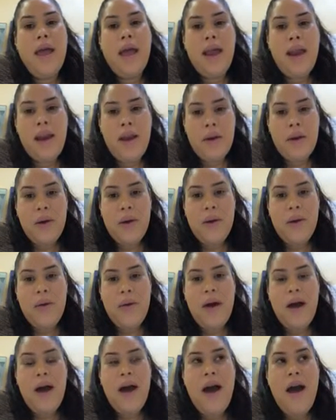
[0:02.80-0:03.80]

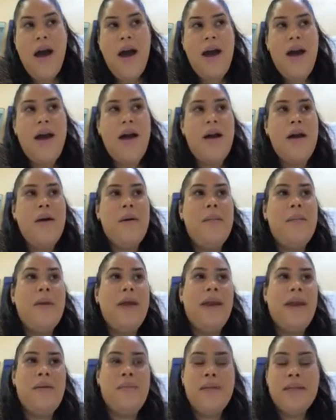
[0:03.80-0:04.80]
Hello, my
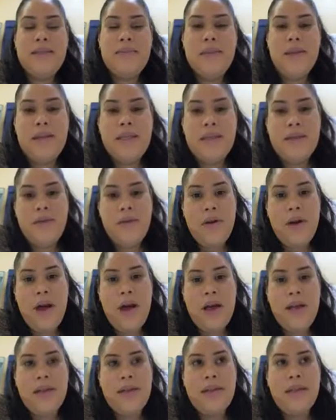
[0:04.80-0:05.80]
name is Melissa
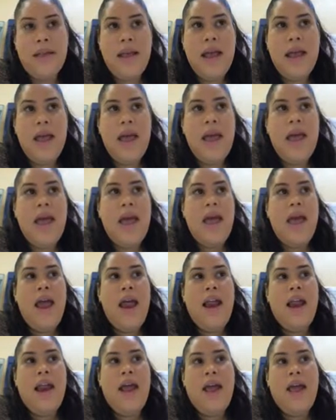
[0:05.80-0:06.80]
Rojas,
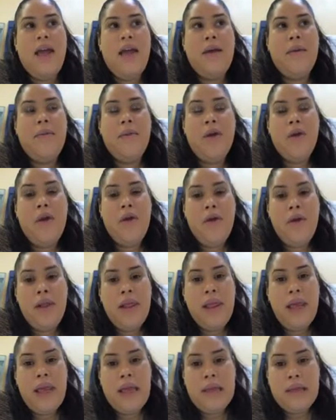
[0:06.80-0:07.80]
and I am
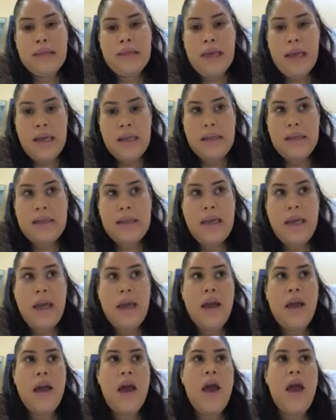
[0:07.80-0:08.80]
currently
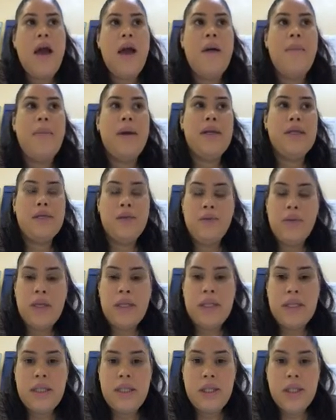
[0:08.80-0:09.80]
attending my
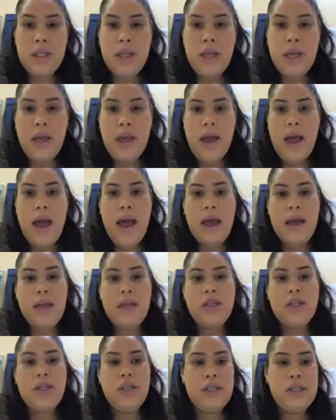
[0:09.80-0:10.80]
student teaching
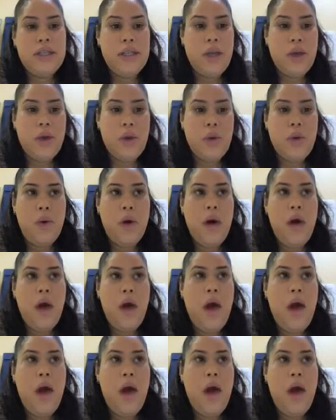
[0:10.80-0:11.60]
at GCU.